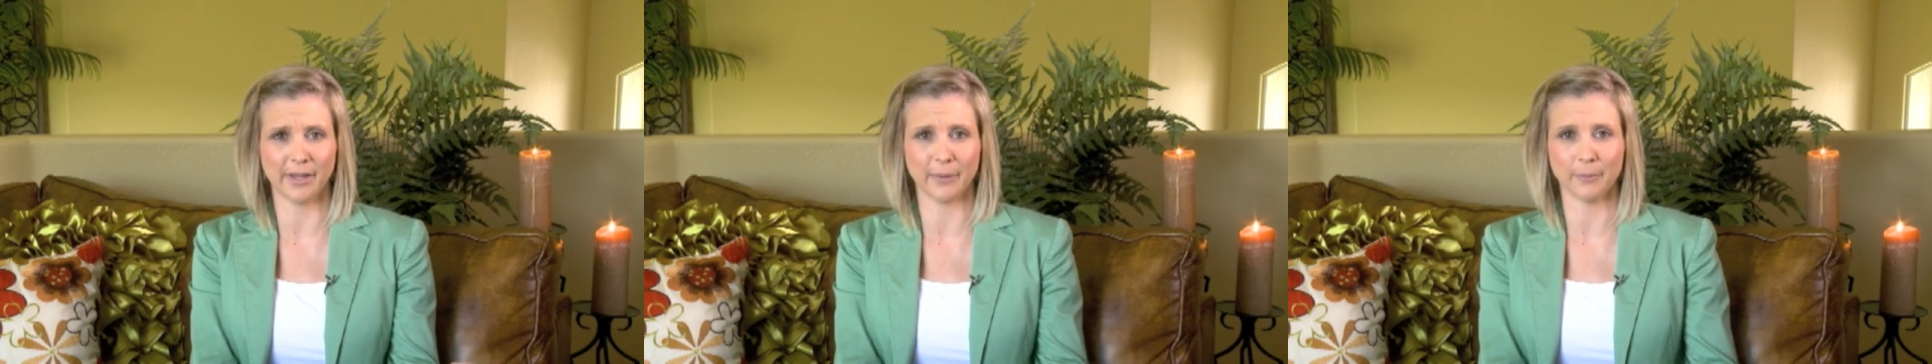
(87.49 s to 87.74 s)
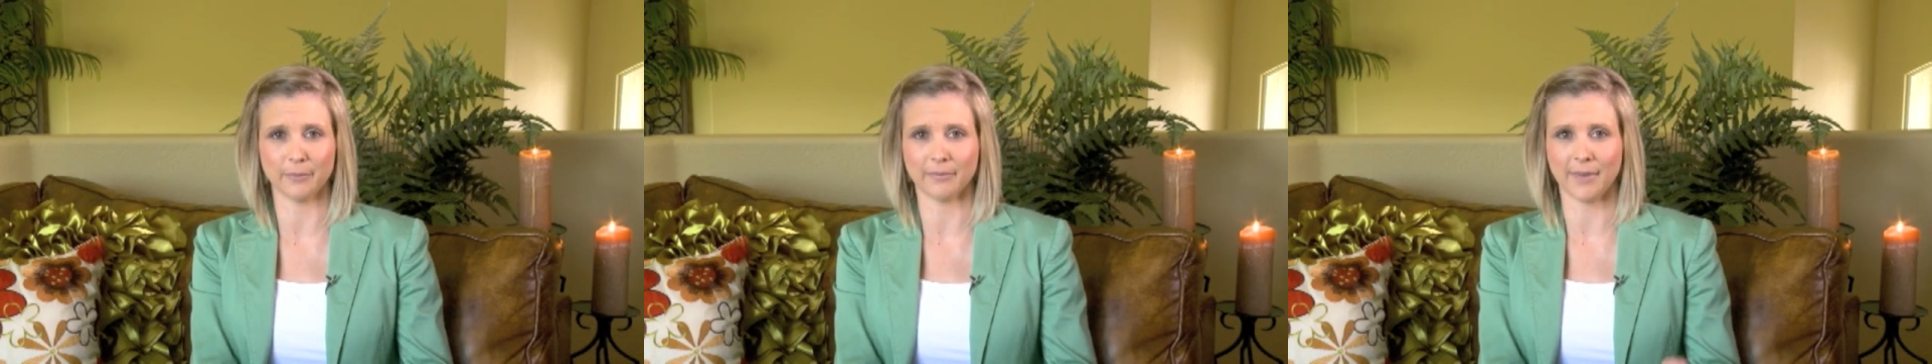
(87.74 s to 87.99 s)

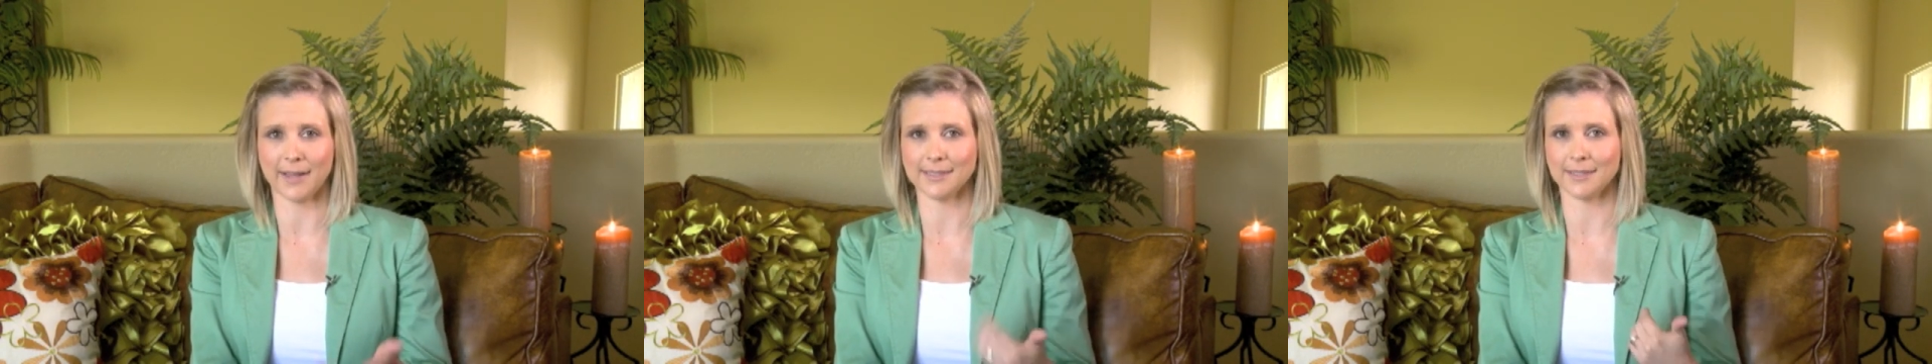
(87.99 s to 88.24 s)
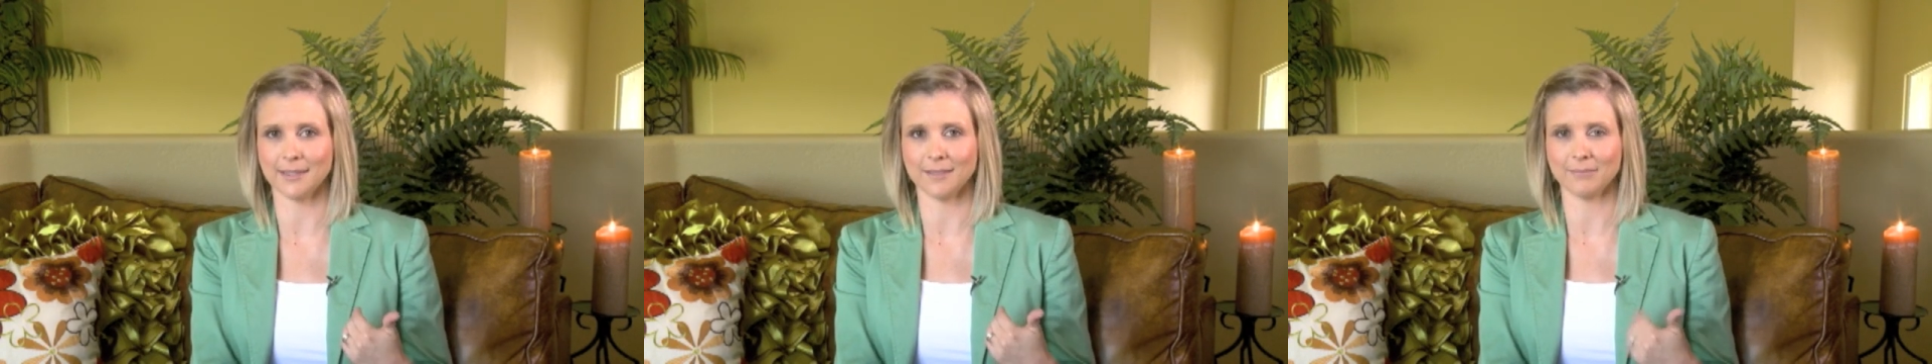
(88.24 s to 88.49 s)
And I
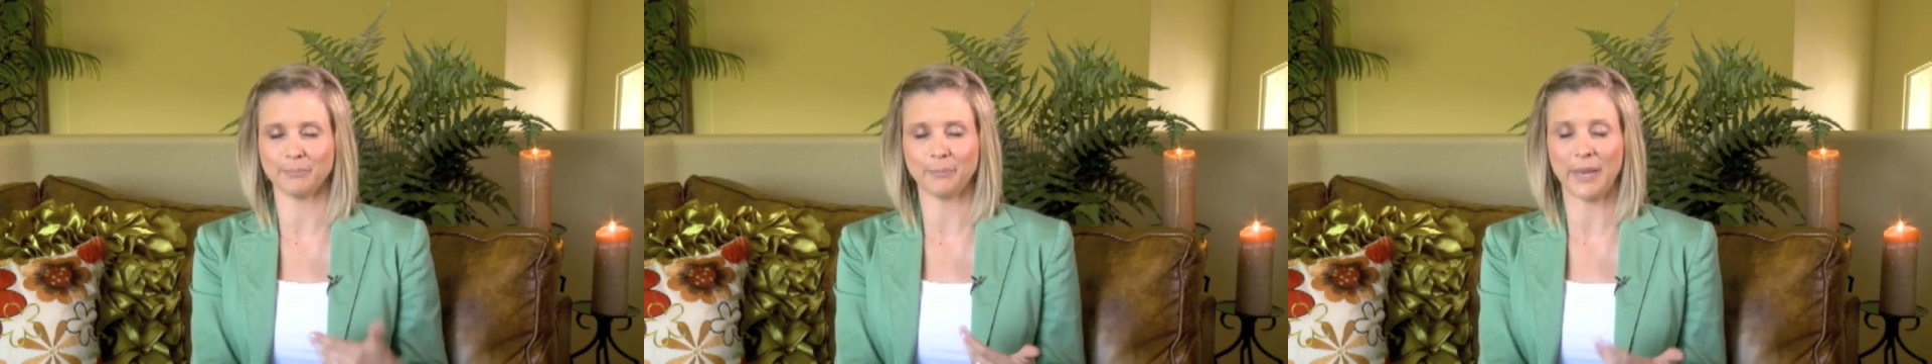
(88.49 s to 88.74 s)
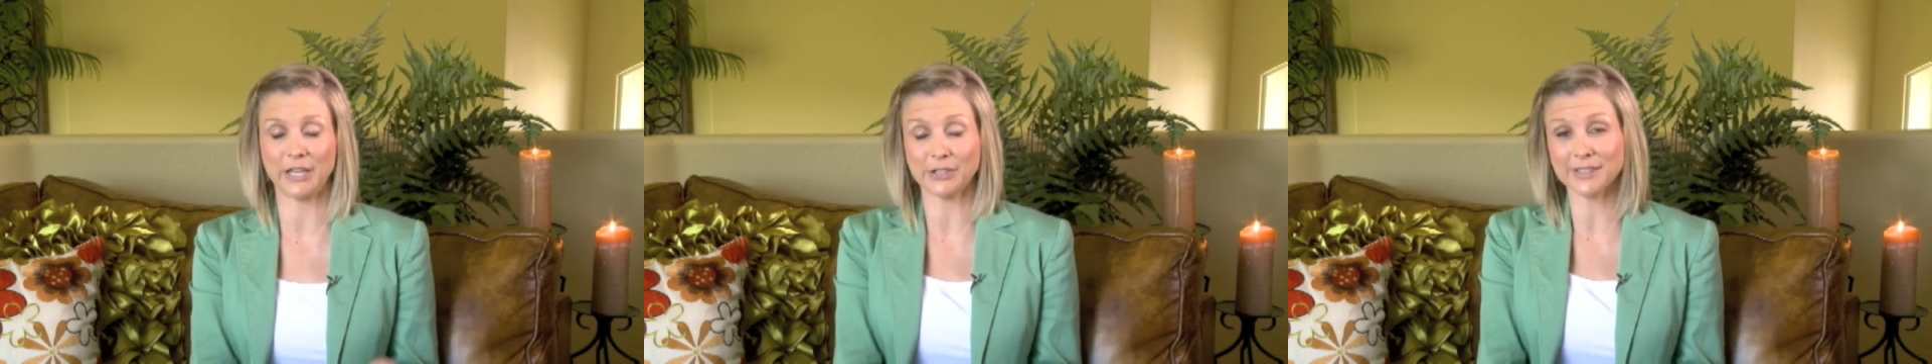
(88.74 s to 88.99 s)
said,
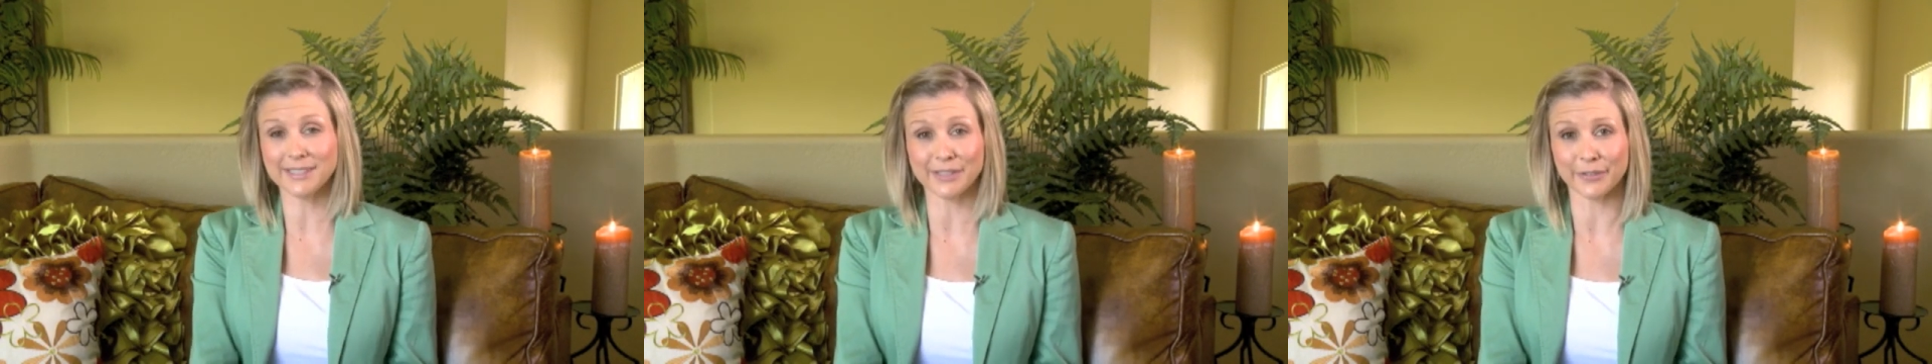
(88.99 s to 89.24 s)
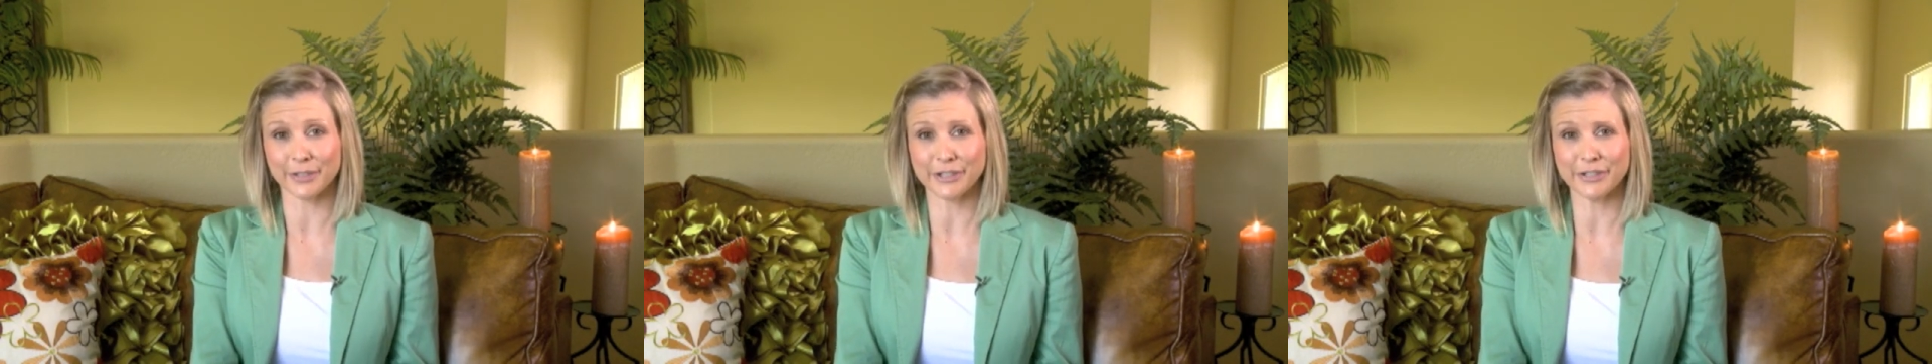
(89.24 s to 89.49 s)
Patience is a
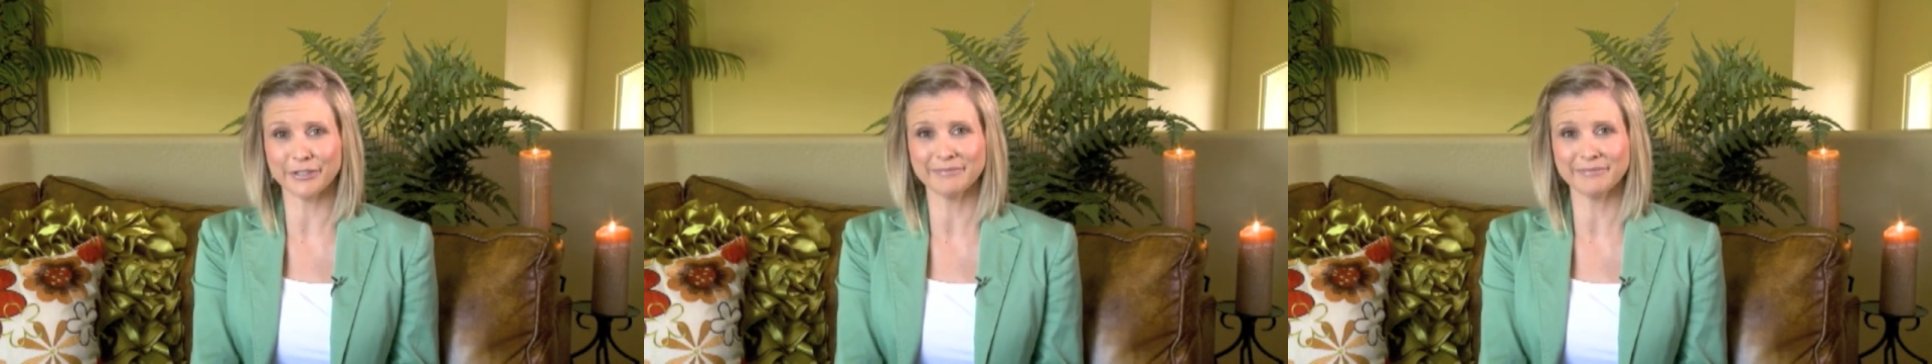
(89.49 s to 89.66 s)
virtue,